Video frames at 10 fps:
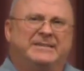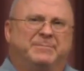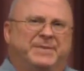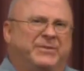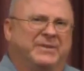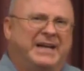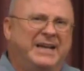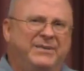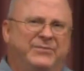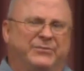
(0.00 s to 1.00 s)
but their
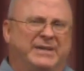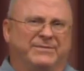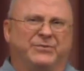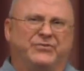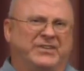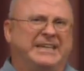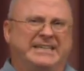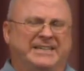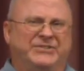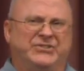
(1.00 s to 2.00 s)
lives are never
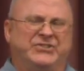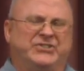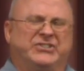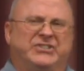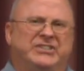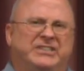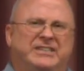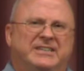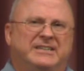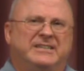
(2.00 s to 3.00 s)
changed.
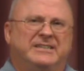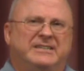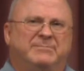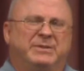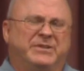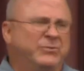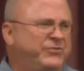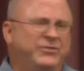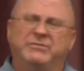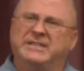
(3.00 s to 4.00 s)
But don't
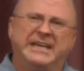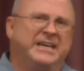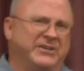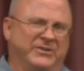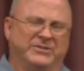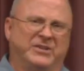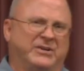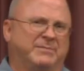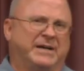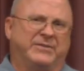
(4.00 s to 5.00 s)
you dare talk
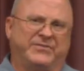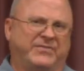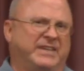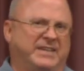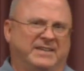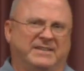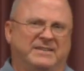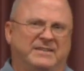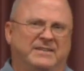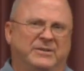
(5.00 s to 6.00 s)
about sin
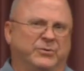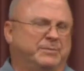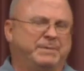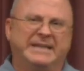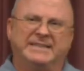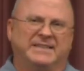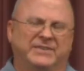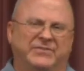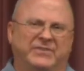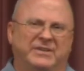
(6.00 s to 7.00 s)
or
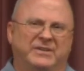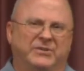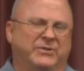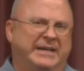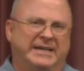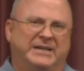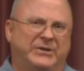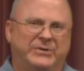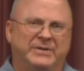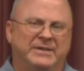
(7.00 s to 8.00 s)
repentance or
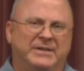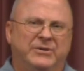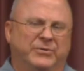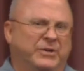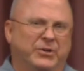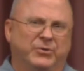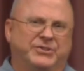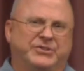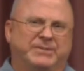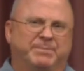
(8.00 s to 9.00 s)
hell or the
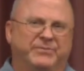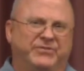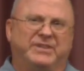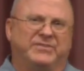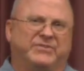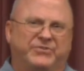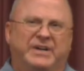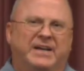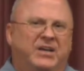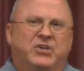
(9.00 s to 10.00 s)
lordship of Jesus
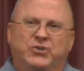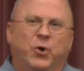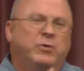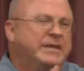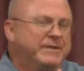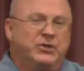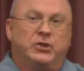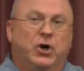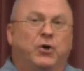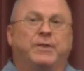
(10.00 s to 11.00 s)
Christ. Don't even
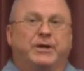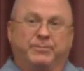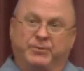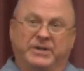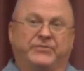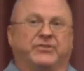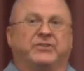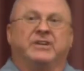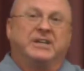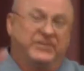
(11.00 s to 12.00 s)
go there, preacher,
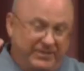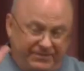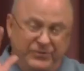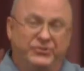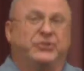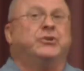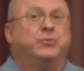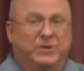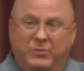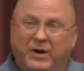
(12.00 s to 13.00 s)
because if you do,
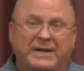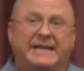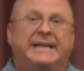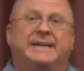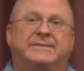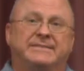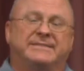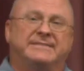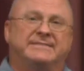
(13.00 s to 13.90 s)
we're walking out.